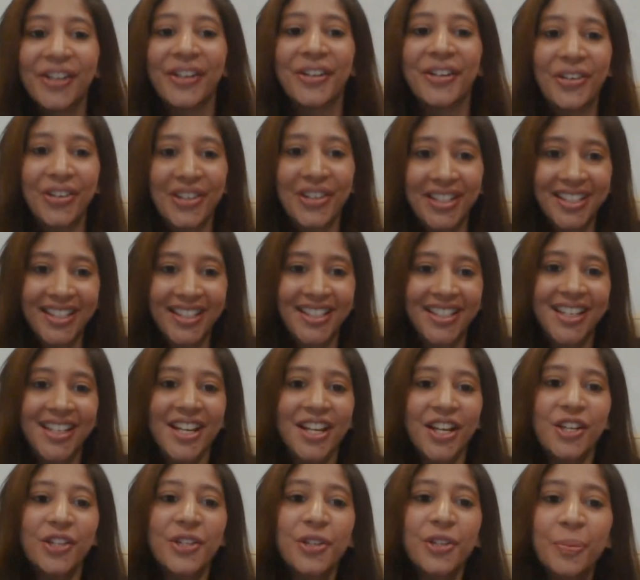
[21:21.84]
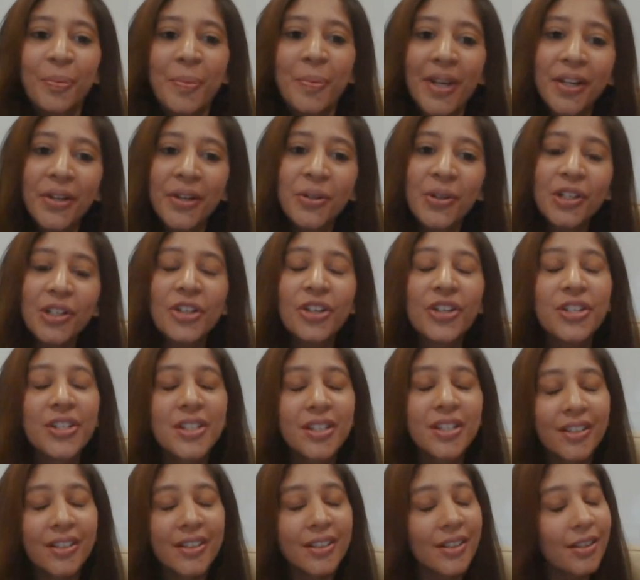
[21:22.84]
Got it. So Mehul, your
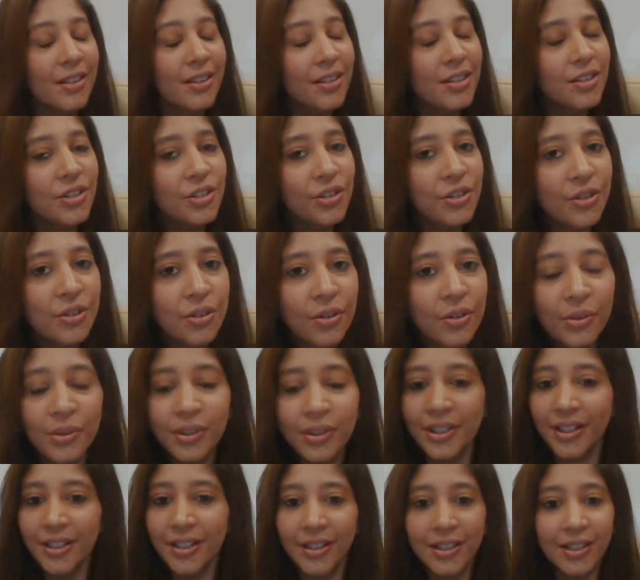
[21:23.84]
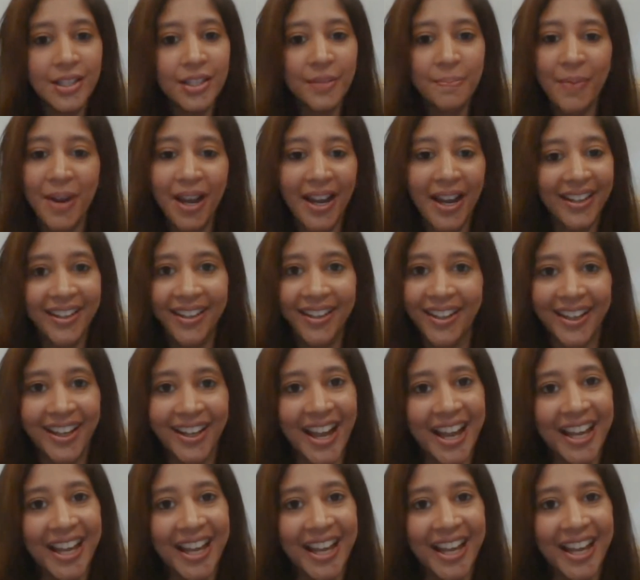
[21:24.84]
journey is truly inspiring.